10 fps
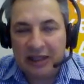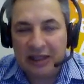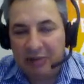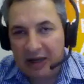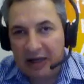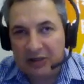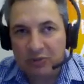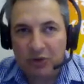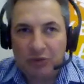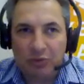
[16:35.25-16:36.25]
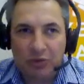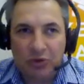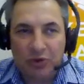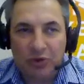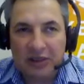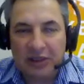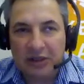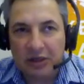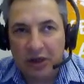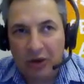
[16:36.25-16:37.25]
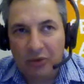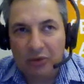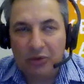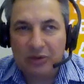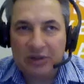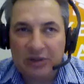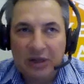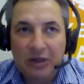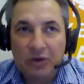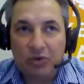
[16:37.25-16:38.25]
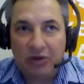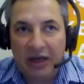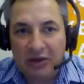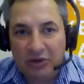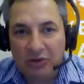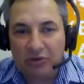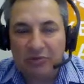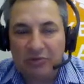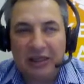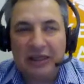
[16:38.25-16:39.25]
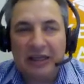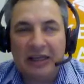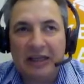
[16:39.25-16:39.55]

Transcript: set their passwords, put users into cohorts, create new groups.